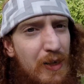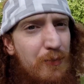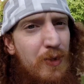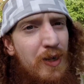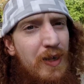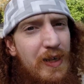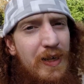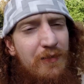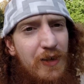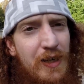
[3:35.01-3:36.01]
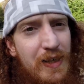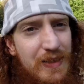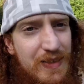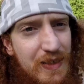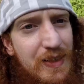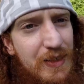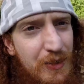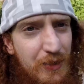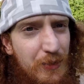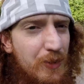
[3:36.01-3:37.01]
I'd really advise that
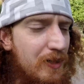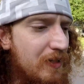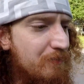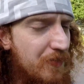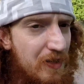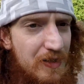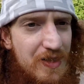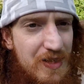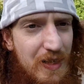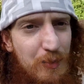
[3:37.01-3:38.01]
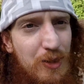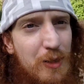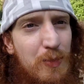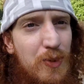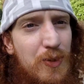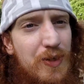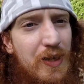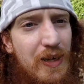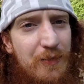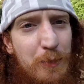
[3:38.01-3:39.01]
you are stable on a board,
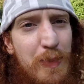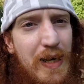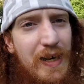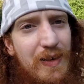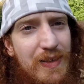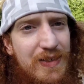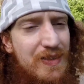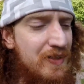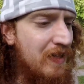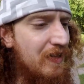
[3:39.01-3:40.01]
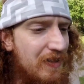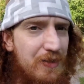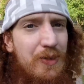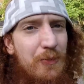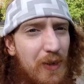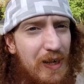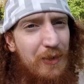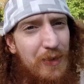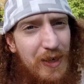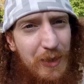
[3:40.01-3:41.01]
you have your balance, that you can ride
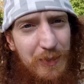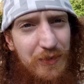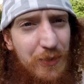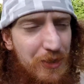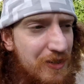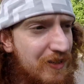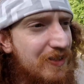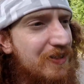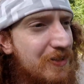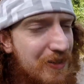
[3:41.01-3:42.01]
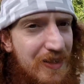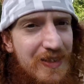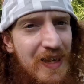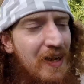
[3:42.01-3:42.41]
around before trying these tricks,